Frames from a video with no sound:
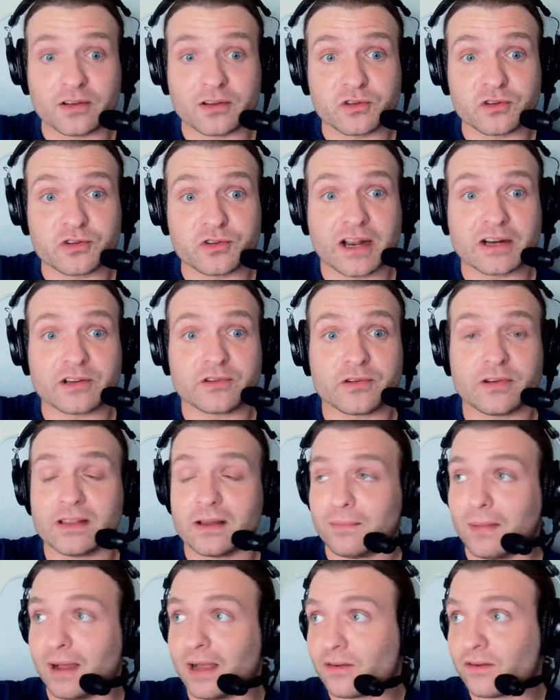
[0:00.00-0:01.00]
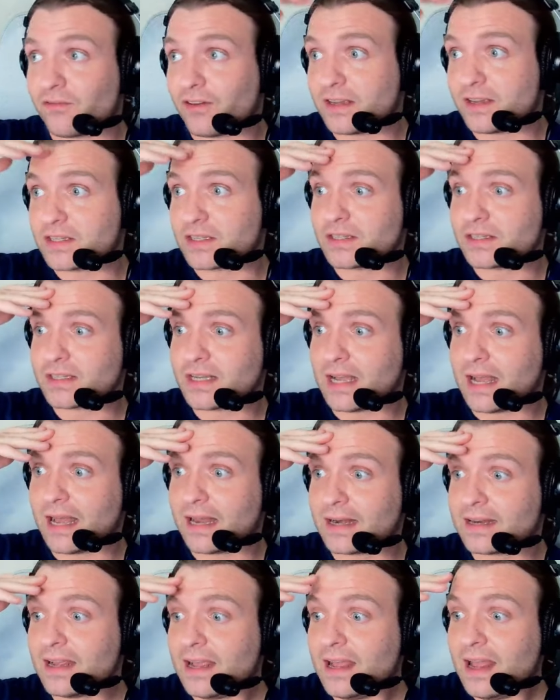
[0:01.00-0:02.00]
trajectory that Mike Faist has
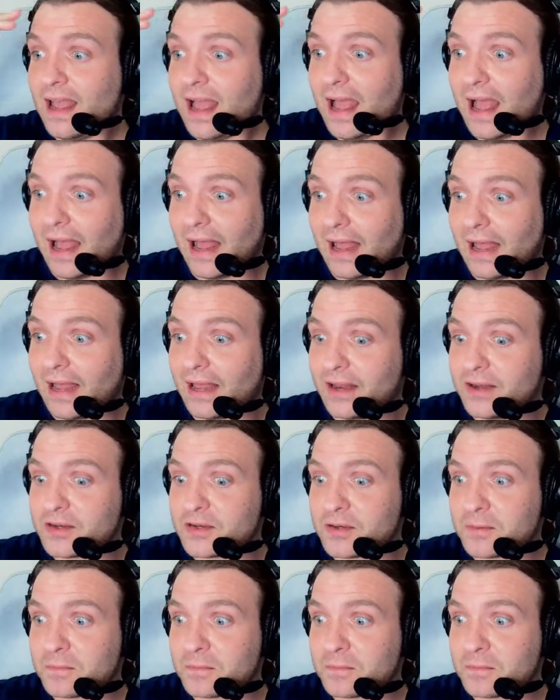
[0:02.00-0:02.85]
had, and